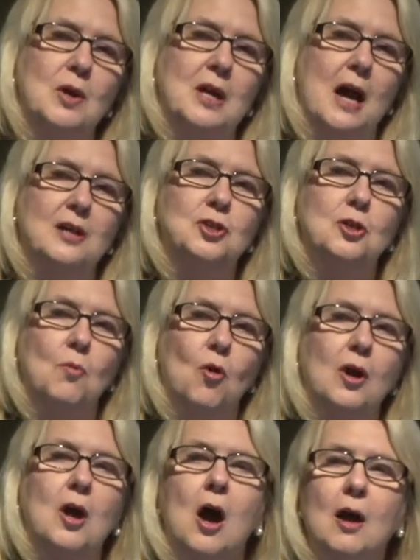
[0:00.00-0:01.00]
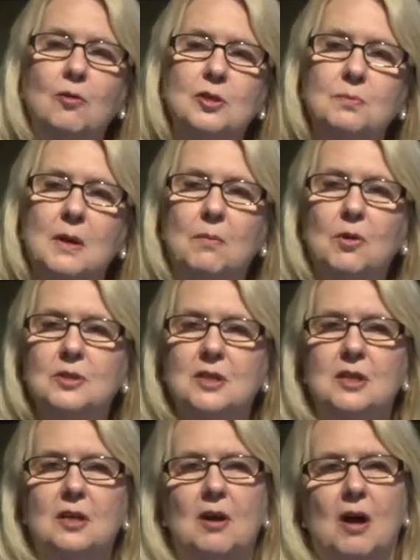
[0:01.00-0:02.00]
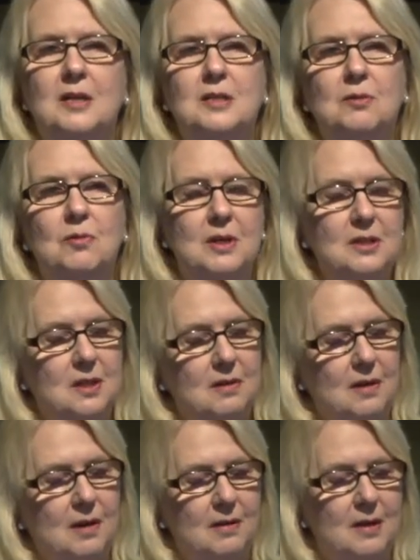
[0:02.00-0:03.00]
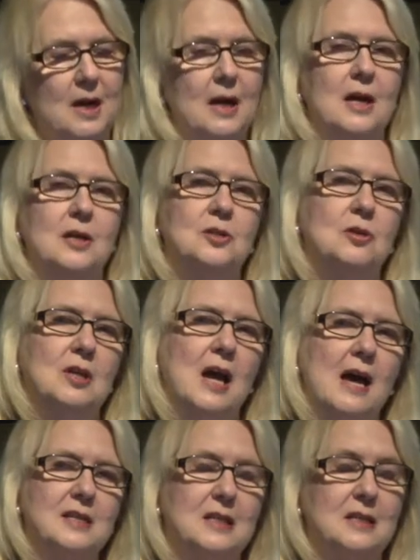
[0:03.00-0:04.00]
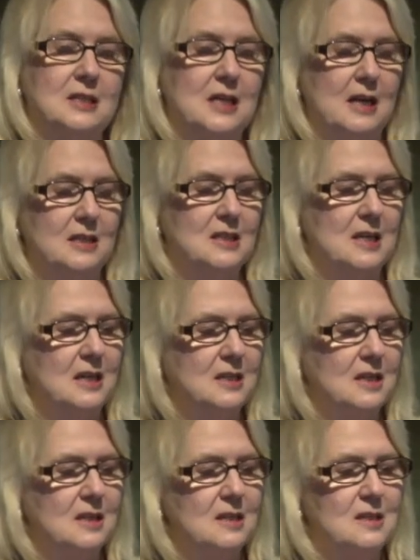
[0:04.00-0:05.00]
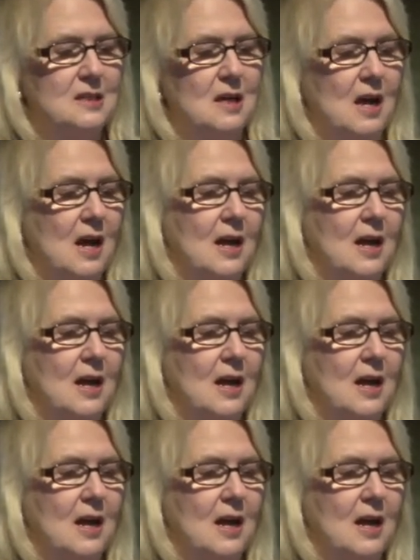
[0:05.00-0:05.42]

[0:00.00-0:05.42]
We got two more Congress members as a consequence of the 2010 census.